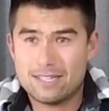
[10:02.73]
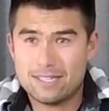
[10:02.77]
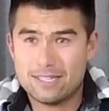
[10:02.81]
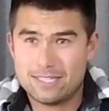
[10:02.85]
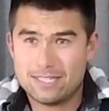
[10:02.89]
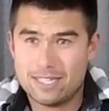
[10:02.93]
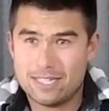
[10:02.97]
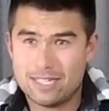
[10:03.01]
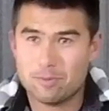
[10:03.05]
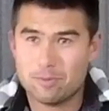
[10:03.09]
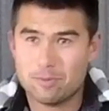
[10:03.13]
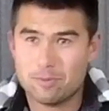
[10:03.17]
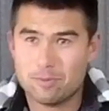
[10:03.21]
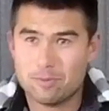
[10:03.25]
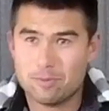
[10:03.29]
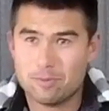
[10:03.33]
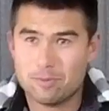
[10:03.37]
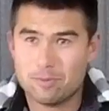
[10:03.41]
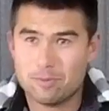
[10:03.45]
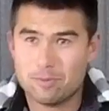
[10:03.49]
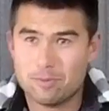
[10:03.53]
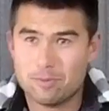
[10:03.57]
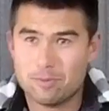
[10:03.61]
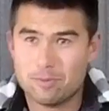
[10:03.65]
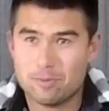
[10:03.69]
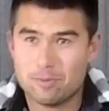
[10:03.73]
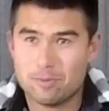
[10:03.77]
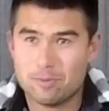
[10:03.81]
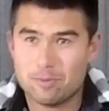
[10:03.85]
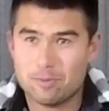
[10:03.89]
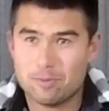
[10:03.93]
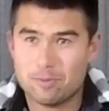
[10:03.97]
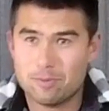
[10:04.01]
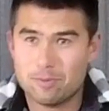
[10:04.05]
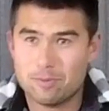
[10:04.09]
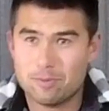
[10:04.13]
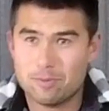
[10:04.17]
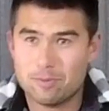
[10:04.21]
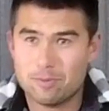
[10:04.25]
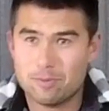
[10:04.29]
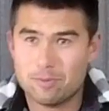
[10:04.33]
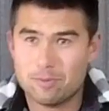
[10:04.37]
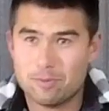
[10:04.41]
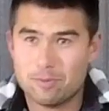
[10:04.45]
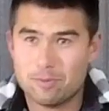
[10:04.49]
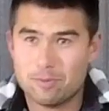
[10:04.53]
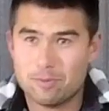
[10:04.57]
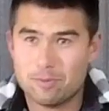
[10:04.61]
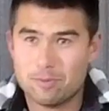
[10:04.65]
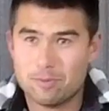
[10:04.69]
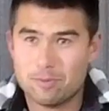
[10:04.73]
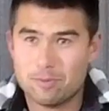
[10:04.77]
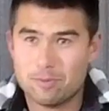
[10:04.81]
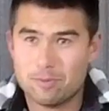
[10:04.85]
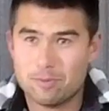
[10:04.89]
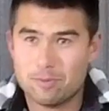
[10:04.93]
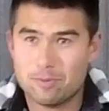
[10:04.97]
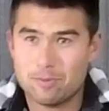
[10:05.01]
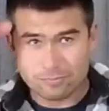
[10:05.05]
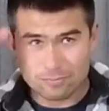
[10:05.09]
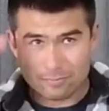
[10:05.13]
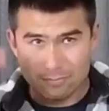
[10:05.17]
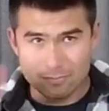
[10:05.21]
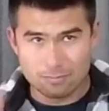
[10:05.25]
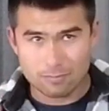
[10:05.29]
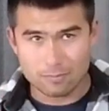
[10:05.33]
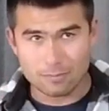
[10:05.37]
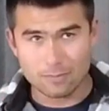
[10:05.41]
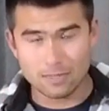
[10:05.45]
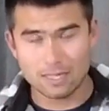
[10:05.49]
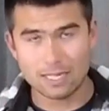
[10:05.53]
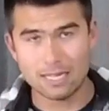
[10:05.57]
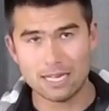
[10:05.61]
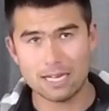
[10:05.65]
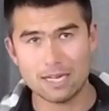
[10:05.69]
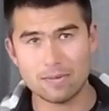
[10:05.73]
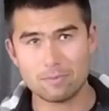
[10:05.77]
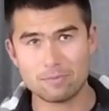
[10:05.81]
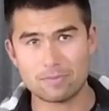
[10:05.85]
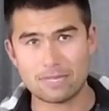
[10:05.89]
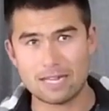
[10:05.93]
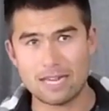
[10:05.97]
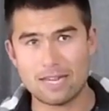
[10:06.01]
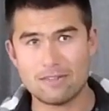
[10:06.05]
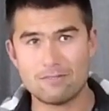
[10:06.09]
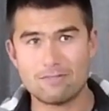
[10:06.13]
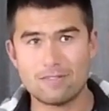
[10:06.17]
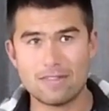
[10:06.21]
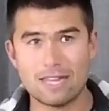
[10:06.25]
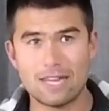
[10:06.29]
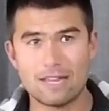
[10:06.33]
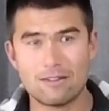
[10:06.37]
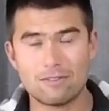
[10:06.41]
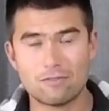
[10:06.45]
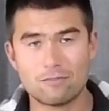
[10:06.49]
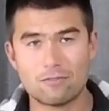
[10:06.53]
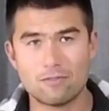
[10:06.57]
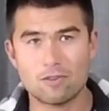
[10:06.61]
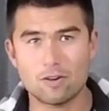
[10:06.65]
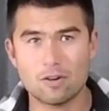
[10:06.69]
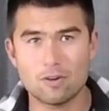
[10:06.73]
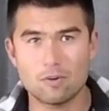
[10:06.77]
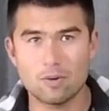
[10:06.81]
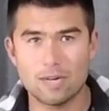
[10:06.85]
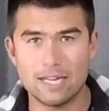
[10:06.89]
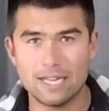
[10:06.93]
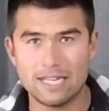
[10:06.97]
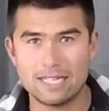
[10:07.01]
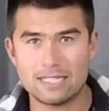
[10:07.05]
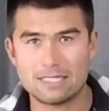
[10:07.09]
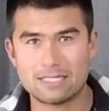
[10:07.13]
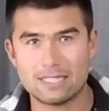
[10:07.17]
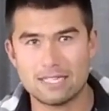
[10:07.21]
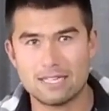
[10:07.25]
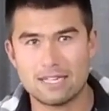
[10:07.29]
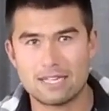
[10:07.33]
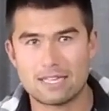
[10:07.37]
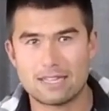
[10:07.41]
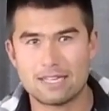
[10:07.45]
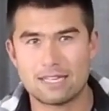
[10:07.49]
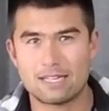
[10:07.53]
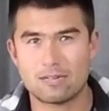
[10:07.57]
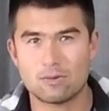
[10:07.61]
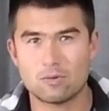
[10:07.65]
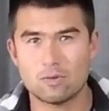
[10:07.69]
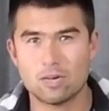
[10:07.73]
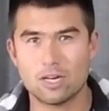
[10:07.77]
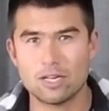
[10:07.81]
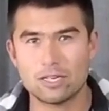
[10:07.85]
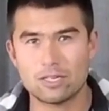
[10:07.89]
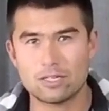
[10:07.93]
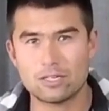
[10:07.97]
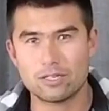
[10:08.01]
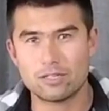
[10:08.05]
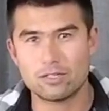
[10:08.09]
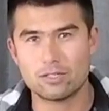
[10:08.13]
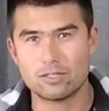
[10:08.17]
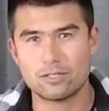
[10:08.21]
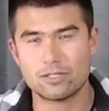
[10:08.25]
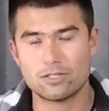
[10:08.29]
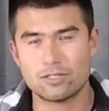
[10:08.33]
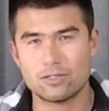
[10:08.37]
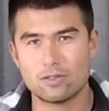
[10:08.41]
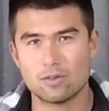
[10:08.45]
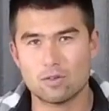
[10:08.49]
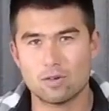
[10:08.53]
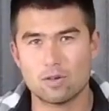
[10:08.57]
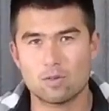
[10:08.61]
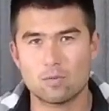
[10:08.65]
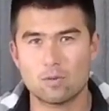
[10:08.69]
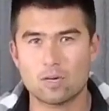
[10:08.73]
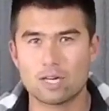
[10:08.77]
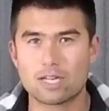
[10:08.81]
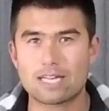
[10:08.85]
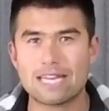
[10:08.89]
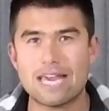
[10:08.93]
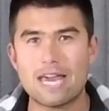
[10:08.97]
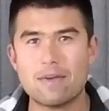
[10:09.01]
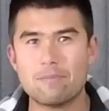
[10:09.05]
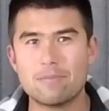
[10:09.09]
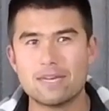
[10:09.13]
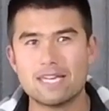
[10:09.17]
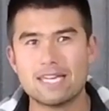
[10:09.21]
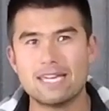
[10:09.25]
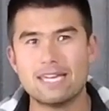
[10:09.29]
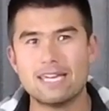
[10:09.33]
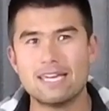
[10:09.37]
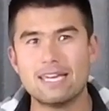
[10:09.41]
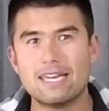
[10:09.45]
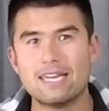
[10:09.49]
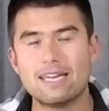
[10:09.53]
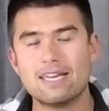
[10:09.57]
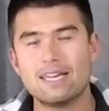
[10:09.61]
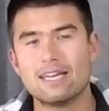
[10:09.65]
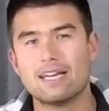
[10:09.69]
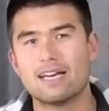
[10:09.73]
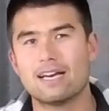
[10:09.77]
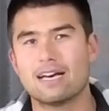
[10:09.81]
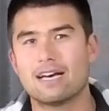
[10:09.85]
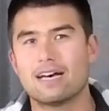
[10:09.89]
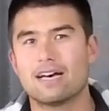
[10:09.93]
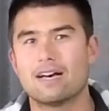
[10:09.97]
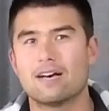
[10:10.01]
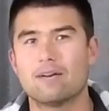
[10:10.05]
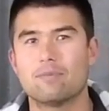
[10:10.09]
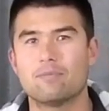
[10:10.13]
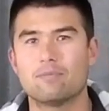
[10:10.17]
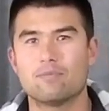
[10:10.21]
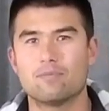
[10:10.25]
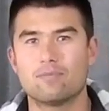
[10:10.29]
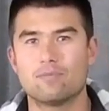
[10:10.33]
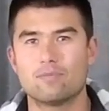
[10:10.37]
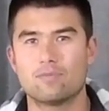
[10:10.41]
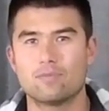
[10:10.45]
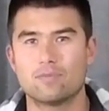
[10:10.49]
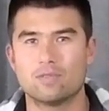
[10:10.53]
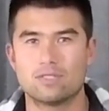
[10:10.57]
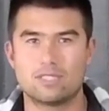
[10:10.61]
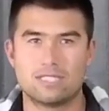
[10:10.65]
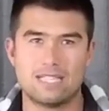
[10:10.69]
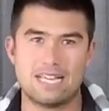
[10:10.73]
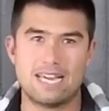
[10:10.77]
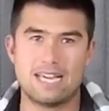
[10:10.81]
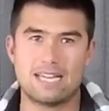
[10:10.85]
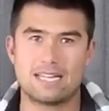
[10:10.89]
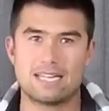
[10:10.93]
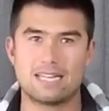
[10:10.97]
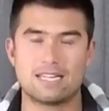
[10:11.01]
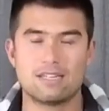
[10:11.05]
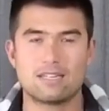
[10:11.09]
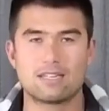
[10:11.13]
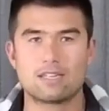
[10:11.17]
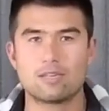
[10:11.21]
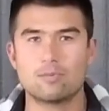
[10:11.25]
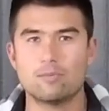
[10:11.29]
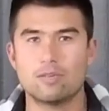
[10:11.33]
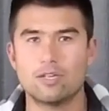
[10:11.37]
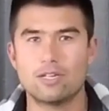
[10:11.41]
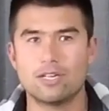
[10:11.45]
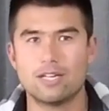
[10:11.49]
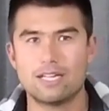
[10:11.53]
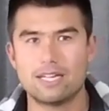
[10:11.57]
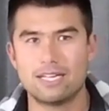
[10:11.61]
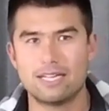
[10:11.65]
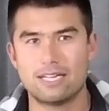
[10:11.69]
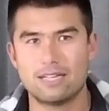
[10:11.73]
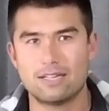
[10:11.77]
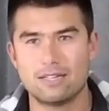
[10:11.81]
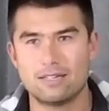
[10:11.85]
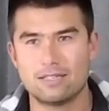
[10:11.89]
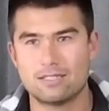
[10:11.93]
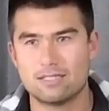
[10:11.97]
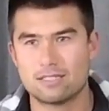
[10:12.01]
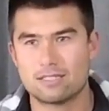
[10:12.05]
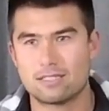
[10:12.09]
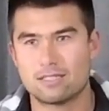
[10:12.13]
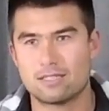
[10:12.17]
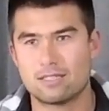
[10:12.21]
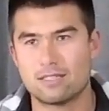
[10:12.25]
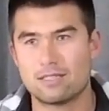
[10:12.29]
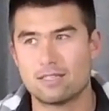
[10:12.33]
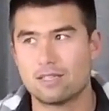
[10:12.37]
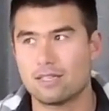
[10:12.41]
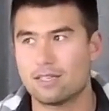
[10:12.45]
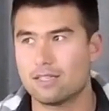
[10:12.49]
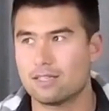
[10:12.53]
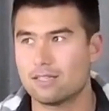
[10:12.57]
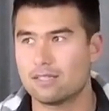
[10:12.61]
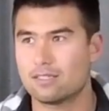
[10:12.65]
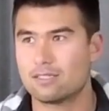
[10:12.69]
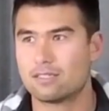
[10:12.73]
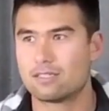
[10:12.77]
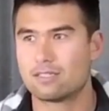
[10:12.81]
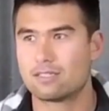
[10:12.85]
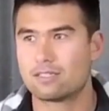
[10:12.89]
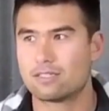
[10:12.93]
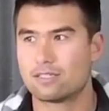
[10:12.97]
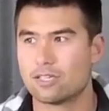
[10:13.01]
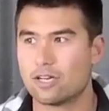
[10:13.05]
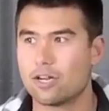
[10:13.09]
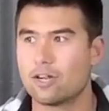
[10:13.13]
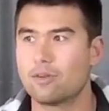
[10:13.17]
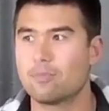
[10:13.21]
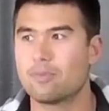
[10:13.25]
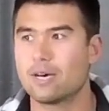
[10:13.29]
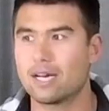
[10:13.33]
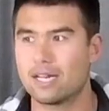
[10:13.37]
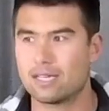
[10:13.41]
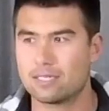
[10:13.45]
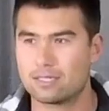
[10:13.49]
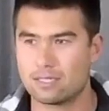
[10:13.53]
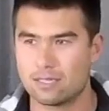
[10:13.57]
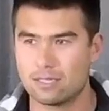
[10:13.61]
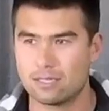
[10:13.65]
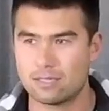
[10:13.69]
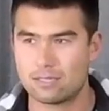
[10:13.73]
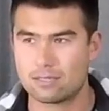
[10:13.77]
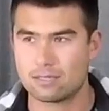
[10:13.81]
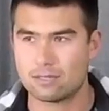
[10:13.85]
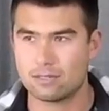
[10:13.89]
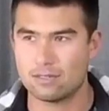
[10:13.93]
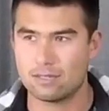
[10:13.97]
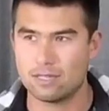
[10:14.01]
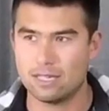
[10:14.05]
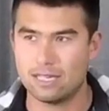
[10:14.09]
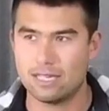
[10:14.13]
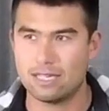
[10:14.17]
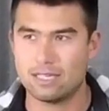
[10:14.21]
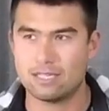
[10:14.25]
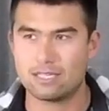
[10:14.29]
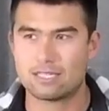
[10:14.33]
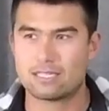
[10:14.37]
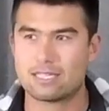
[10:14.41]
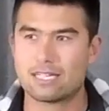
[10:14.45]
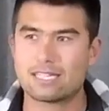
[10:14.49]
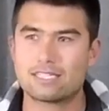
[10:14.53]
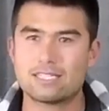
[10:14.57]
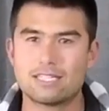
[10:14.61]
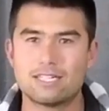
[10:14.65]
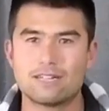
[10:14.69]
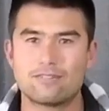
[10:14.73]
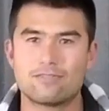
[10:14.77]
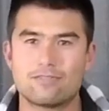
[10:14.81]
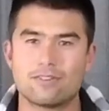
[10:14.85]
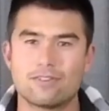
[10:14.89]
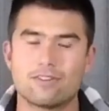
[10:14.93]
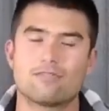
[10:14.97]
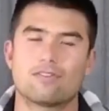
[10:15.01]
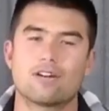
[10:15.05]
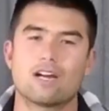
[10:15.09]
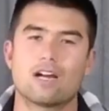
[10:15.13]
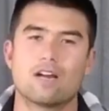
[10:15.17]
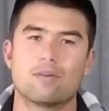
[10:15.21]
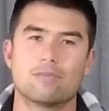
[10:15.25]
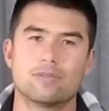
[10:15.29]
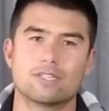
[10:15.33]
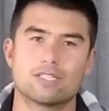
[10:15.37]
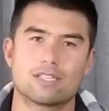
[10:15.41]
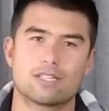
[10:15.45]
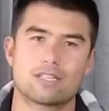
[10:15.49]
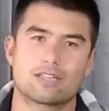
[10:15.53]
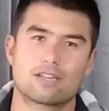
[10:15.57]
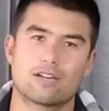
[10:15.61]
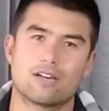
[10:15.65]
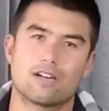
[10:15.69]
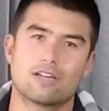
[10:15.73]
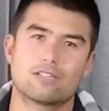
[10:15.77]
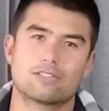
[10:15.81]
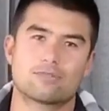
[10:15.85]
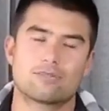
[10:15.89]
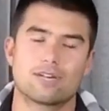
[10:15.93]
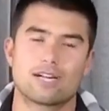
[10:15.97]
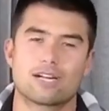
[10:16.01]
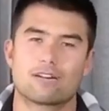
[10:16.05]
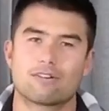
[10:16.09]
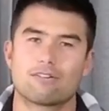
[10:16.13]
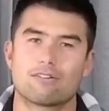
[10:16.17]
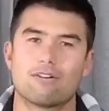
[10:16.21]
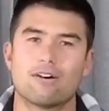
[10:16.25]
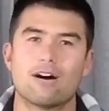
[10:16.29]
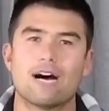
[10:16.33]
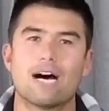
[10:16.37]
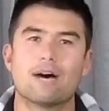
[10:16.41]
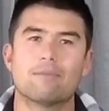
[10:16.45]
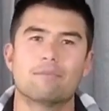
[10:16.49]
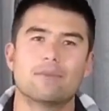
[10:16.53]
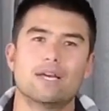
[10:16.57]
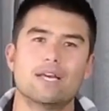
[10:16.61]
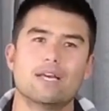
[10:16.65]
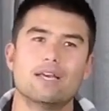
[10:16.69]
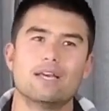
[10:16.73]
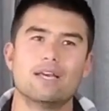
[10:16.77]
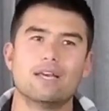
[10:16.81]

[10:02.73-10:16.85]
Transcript: the gym. I was a bit reluctant initially, and then came for that 4 weeks. And I think what kept me here was, again, the community, and just that there's so much it's such a different environment to the coast where I grew up.